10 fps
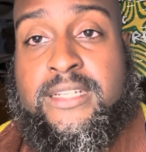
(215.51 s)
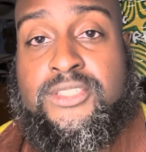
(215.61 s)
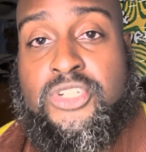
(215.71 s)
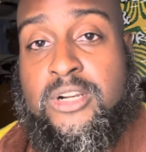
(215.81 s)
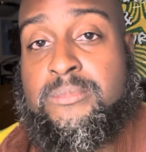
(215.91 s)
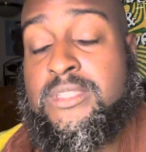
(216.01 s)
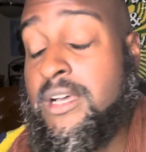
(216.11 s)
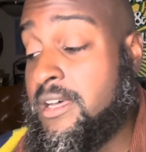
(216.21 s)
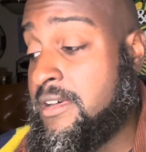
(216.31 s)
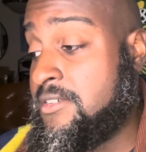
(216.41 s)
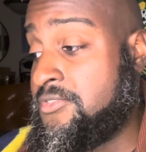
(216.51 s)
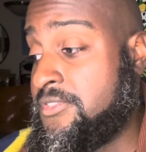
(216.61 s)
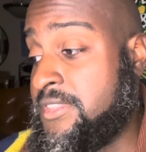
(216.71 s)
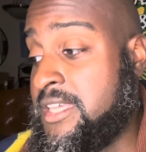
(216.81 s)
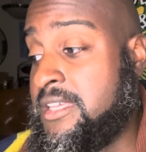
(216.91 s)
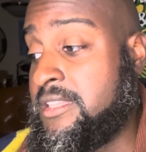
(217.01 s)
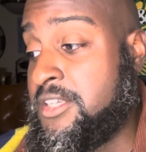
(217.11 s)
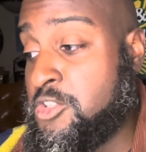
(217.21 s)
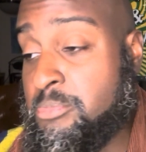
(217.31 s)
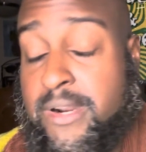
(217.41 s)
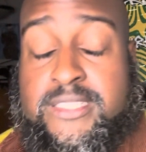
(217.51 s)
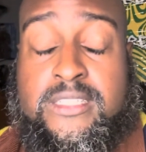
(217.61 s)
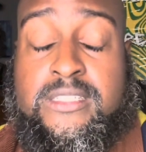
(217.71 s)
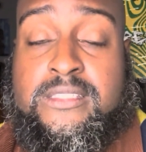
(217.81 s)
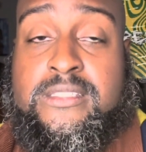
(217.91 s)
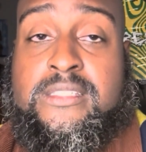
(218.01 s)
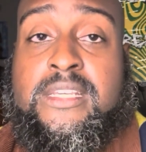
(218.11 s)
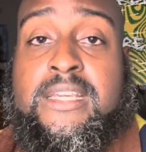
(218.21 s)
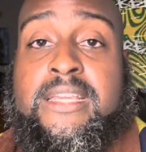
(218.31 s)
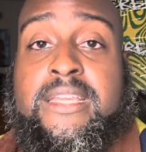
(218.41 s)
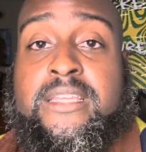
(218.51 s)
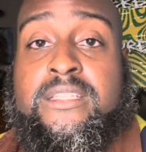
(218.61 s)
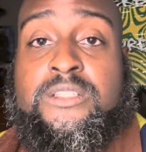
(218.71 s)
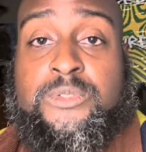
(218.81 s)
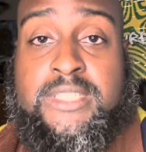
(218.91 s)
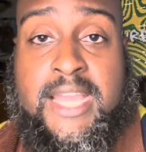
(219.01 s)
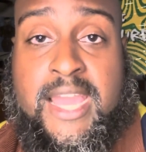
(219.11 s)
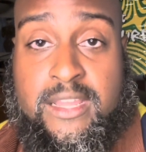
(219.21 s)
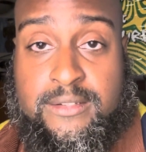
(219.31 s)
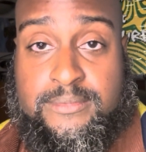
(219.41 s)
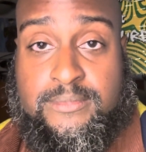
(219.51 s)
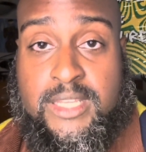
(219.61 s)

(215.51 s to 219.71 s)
in terms of the legal precedents in Louisiana,